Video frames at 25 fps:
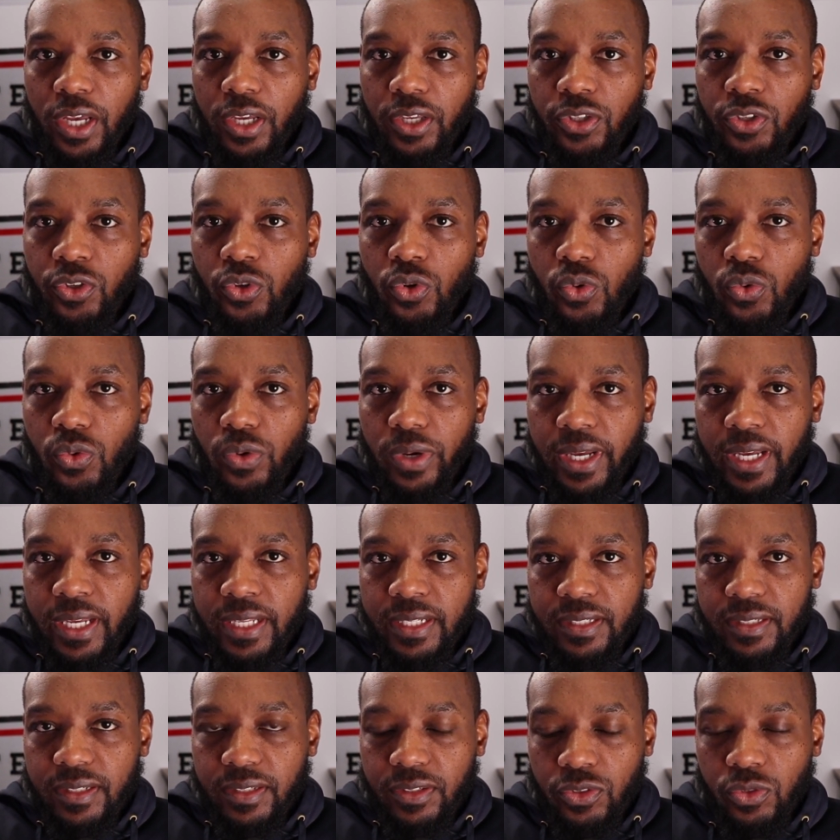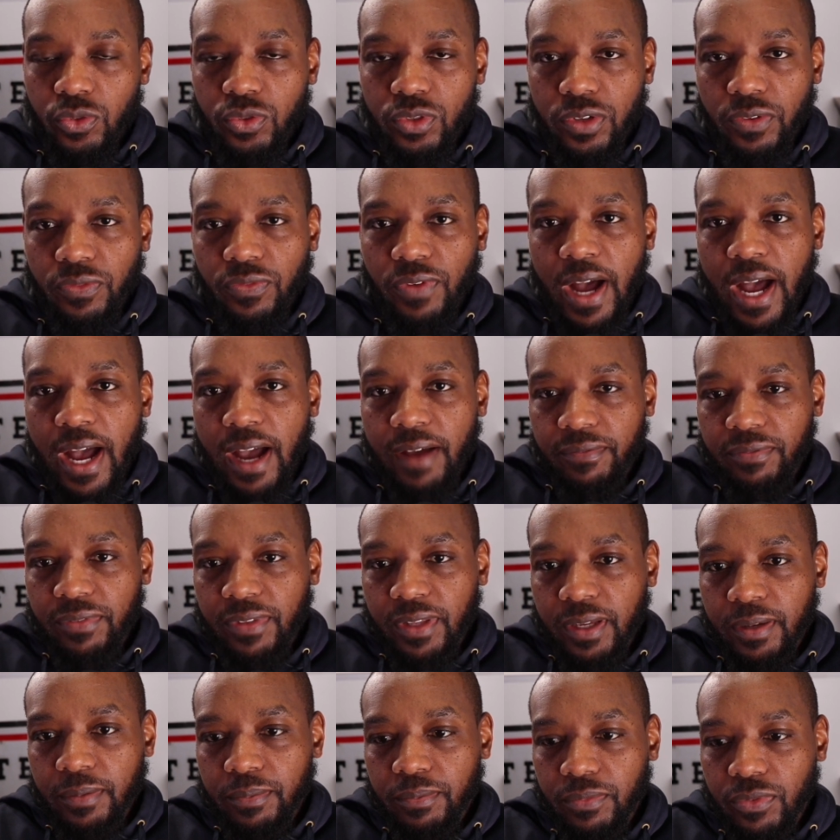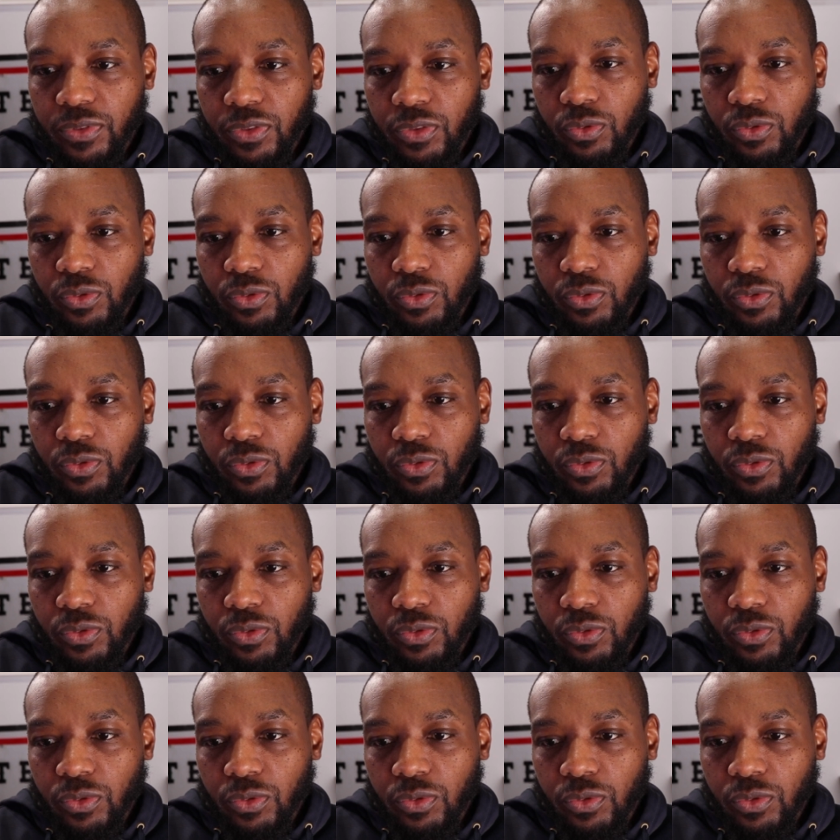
you and you survived them